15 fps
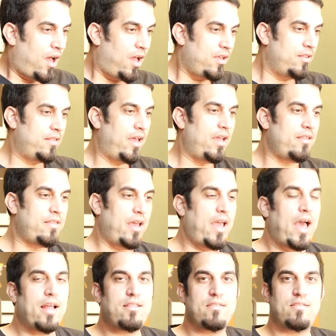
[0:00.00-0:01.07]
They
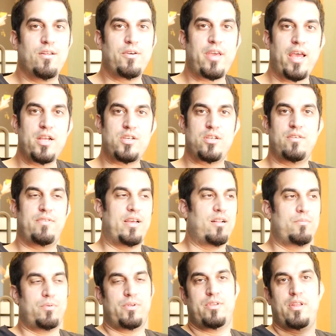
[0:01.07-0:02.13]
had this location
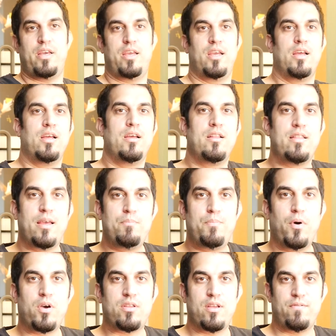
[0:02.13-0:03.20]
available, and they
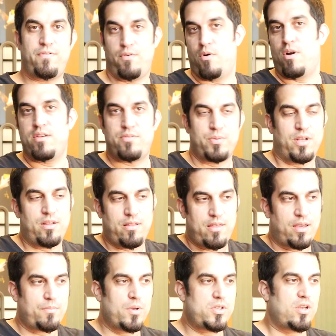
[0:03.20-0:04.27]
booked it for us. We didn't
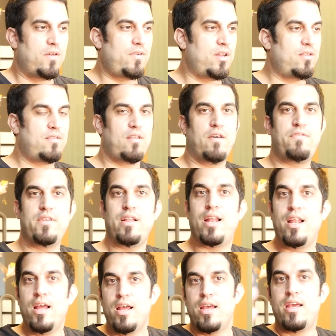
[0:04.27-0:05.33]
think much of it and stuff. And
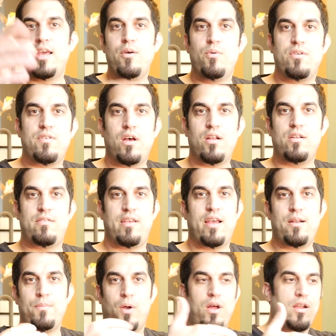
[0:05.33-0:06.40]
then it was on
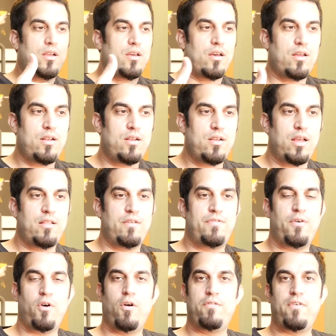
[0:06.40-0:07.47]
Santa Monica and the
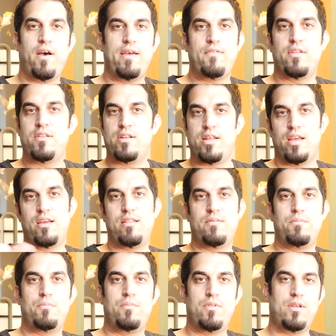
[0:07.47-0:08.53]
405 on the day
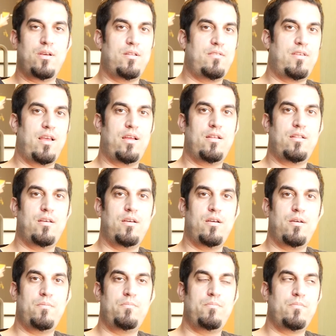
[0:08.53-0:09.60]

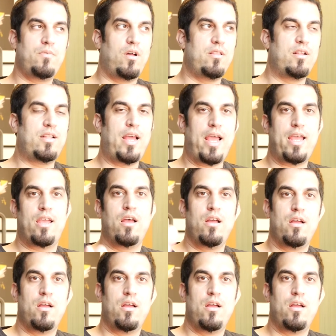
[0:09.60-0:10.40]
of on the day